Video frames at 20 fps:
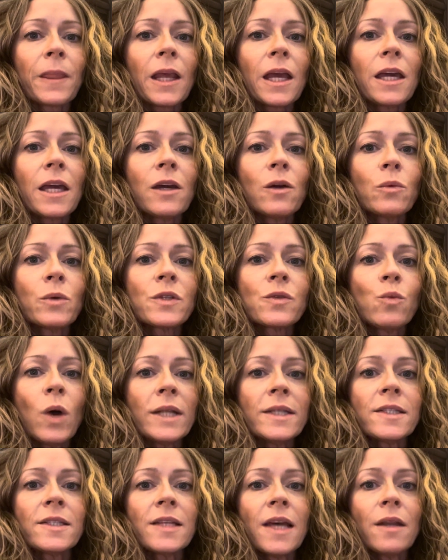it was
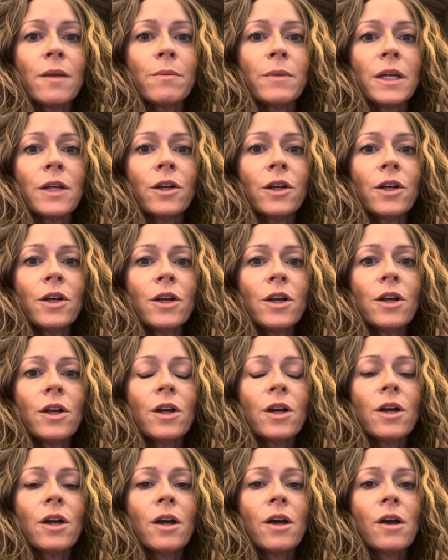1 centimeter
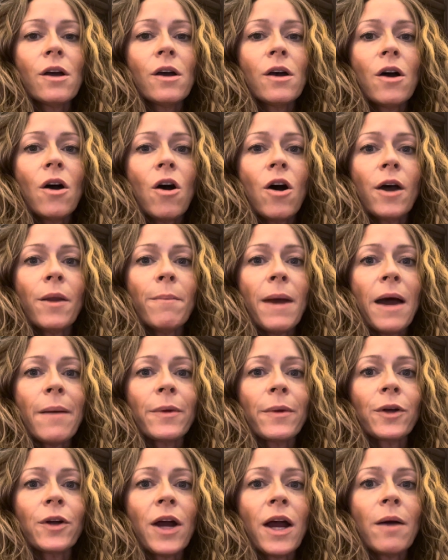on
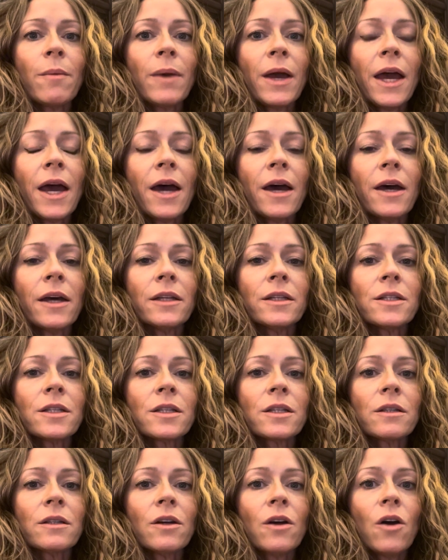mammogram
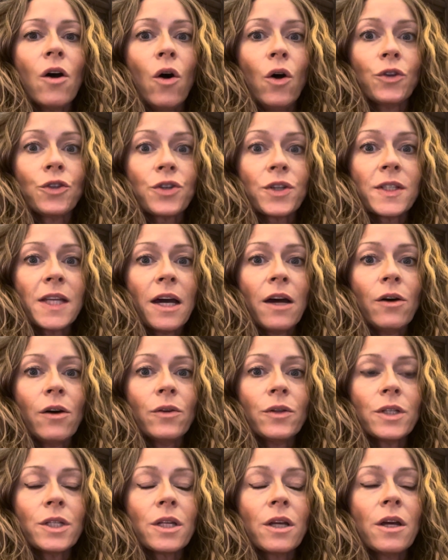and
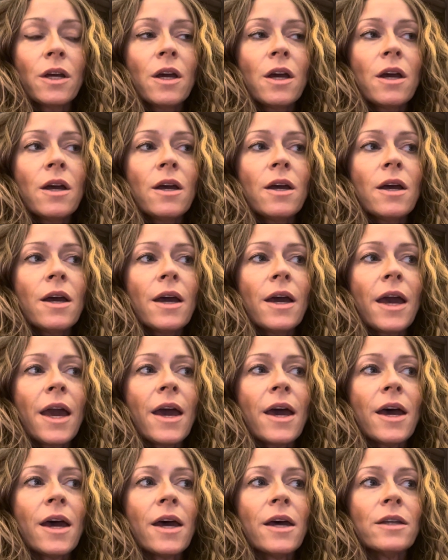ultrasound.
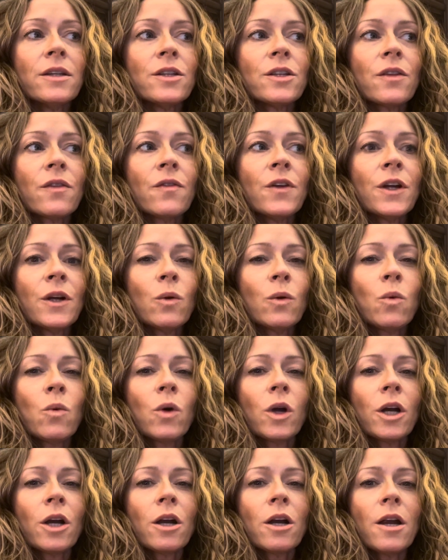And there
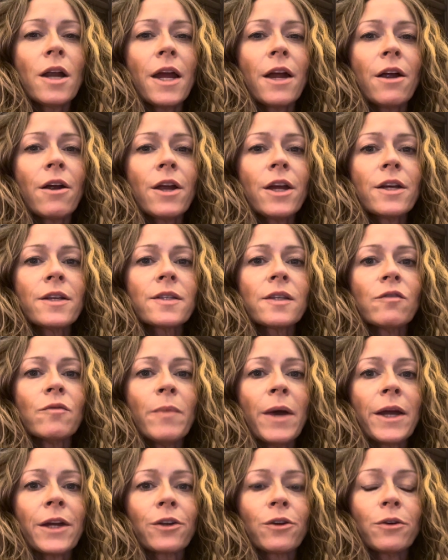were areas of
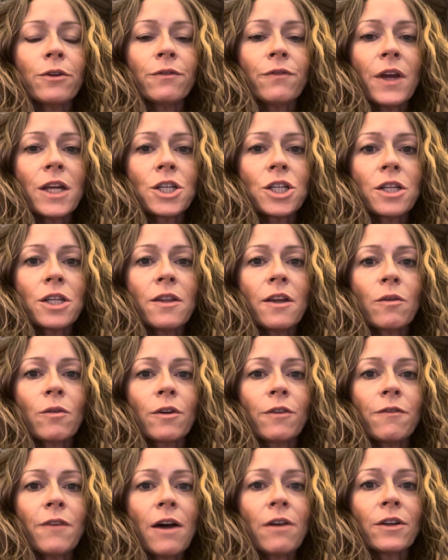microinvasion that were
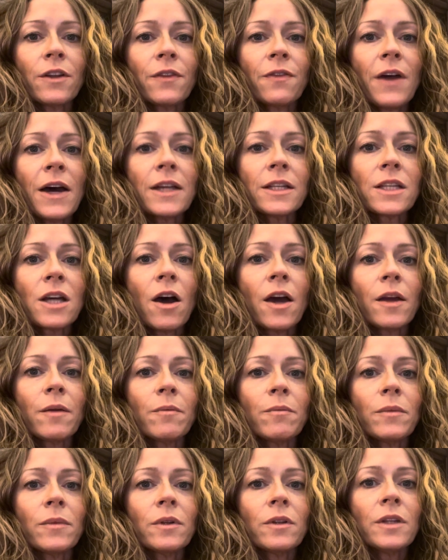found at that
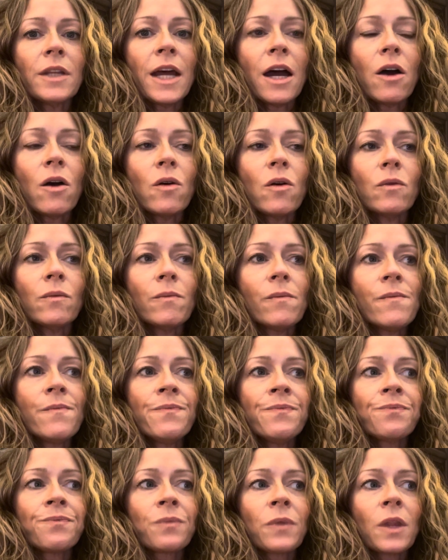time. Now,
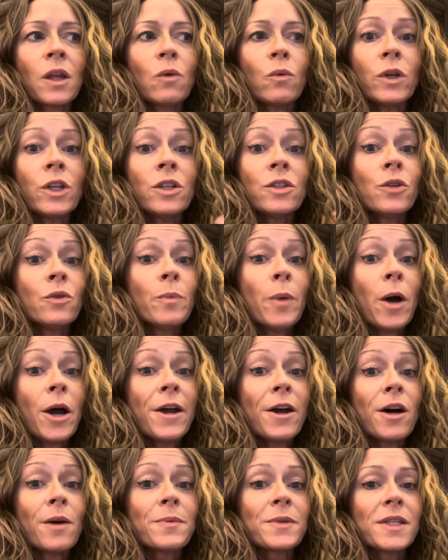when you do
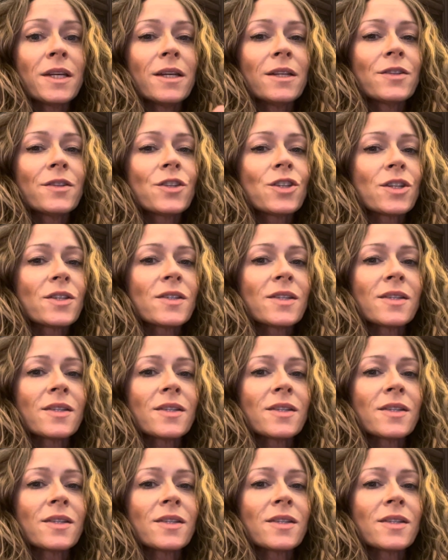biopsy, it's just a